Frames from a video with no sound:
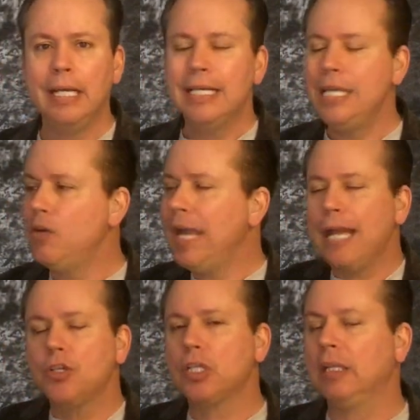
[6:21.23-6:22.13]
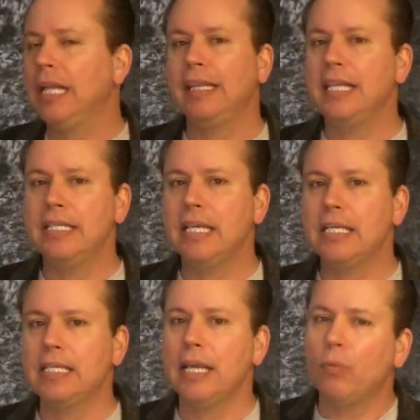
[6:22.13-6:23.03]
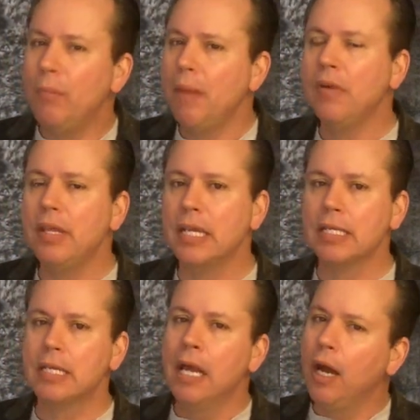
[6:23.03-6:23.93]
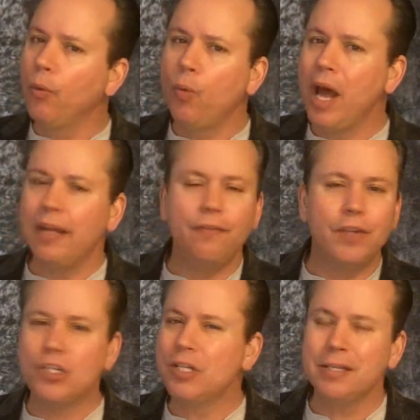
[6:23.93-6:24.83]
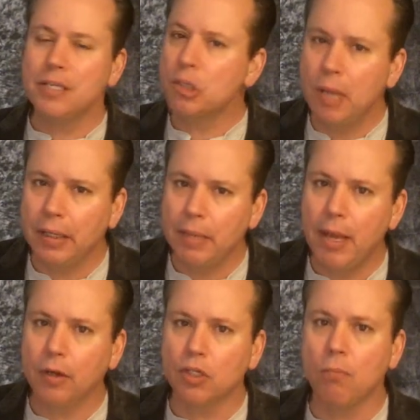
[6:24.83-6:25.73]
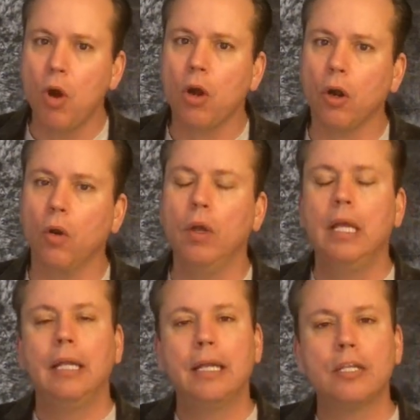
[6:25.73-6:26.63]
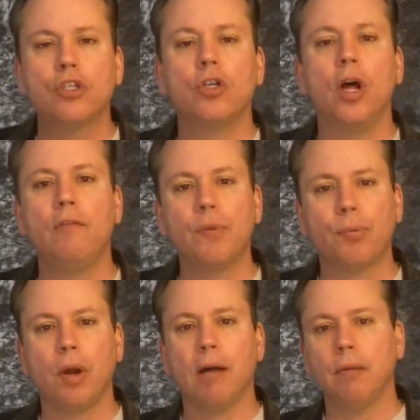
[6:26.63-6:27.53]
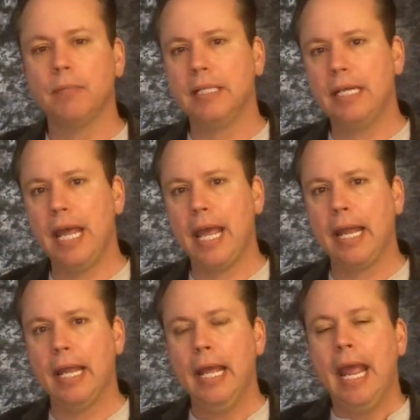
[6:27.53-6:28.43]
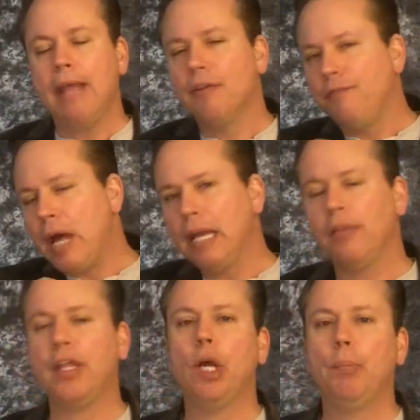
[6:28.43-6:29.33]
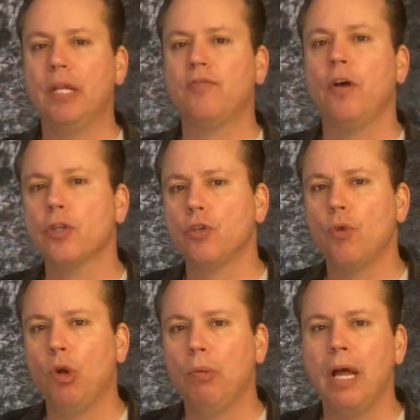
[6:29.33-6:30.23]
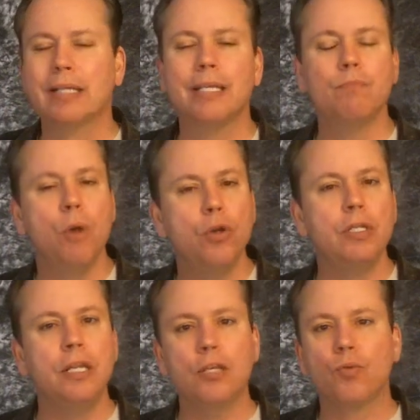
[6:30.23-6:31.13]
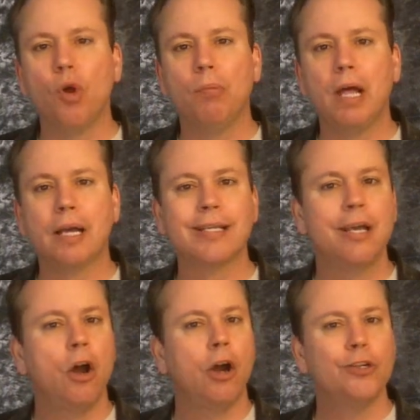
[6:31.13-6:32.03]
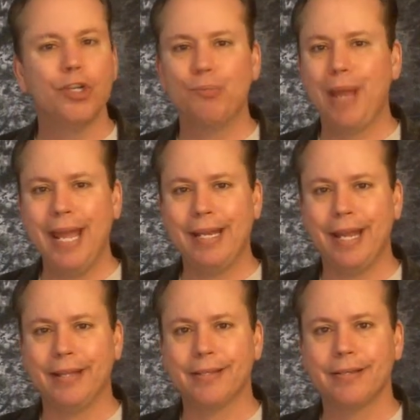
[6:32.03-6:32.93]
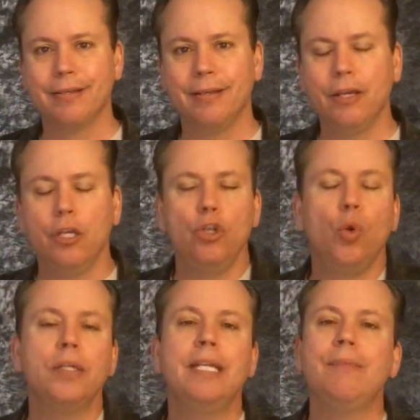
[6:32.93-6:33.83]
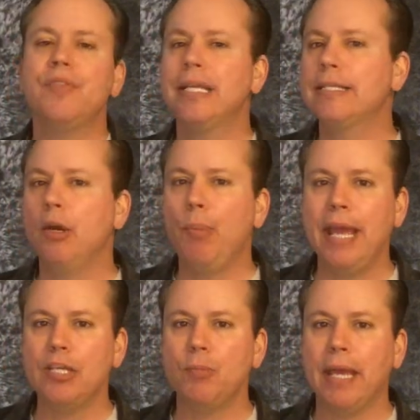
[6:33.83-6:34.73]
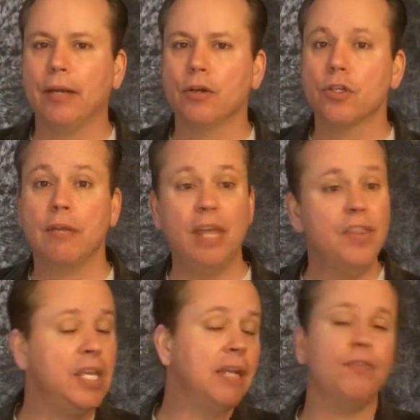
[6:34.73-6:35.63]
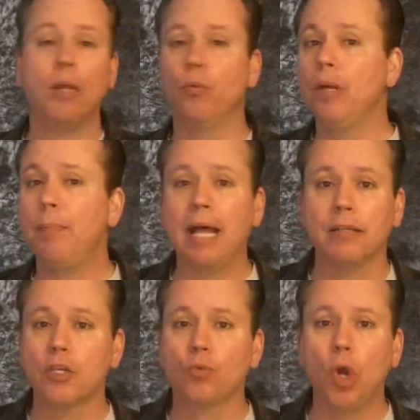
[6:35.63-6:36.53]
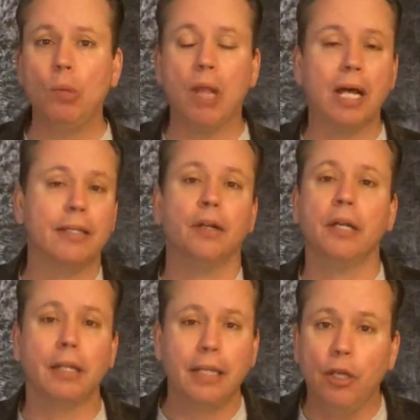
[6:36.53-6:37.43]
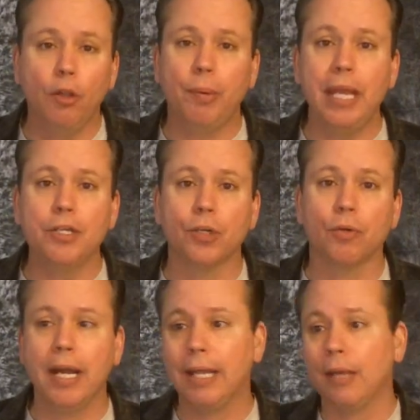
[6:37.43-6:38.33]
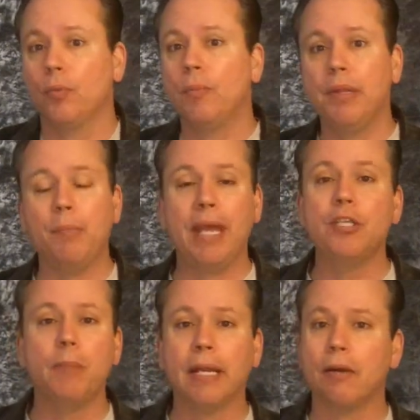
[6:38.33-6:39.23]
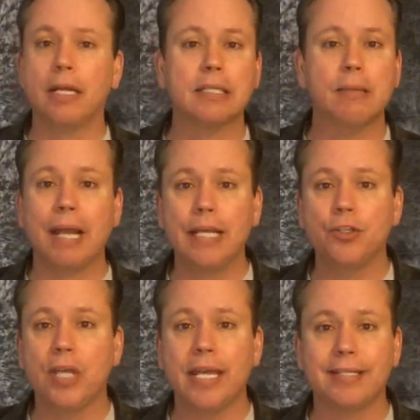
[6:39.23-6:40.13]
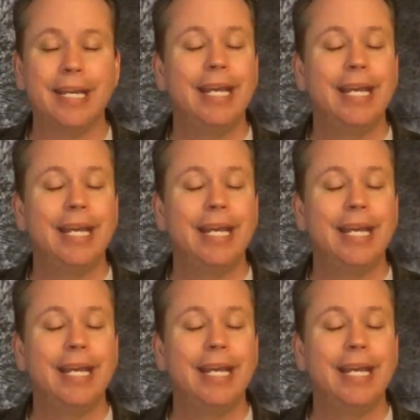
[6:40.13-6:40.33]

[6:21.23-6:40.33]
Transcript: See, you can't just let these things sit. Remember this a rotting fish doesn't smell any better tomorrow Let's solve the problem today. And the final thing on pitfalls and roadblocks is most of these roadblocks are just band aids. Your team thinks they're pacemakers. They think if they rip out this roadblock, they're going to kill the patient, right? Like ripping the pacemaker out of some guy's chest.